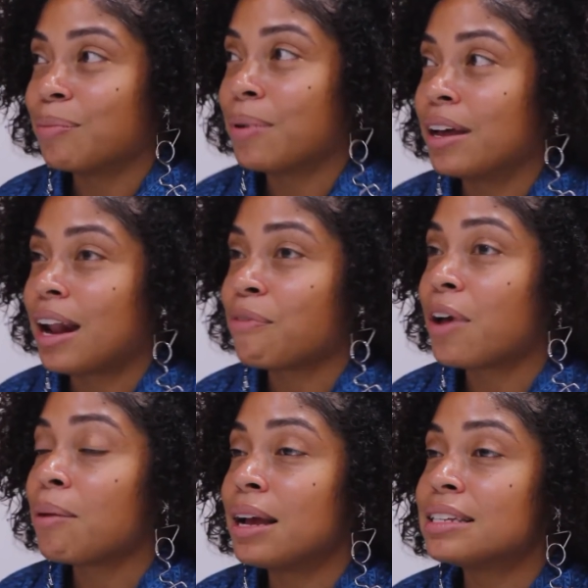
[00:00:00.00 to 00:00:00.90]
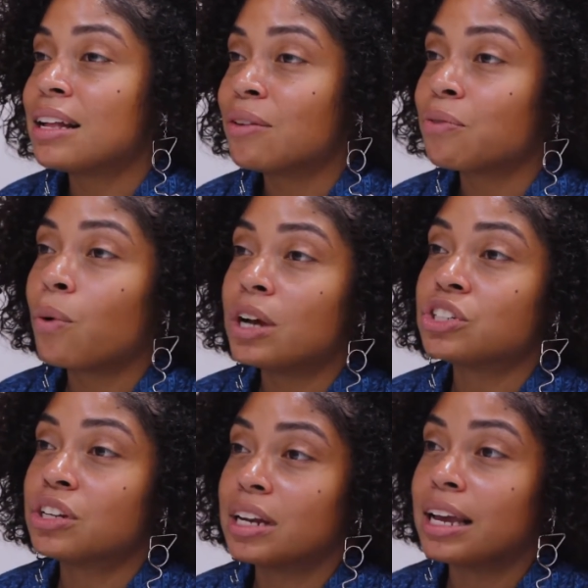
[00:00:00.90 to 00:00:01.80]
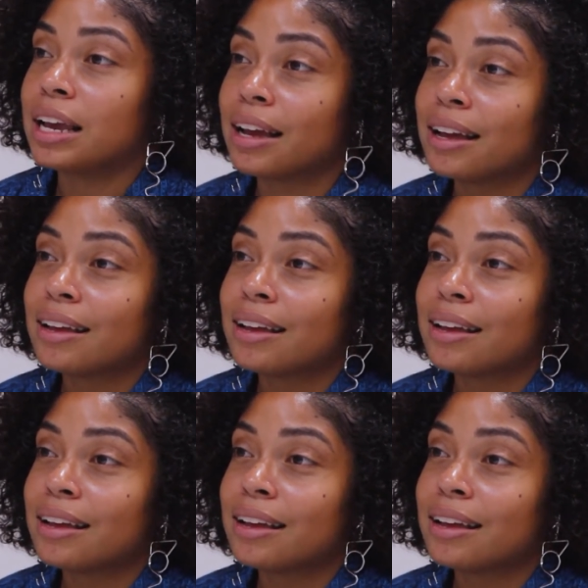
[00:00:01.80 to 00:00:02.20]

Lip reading: but I find myself questioning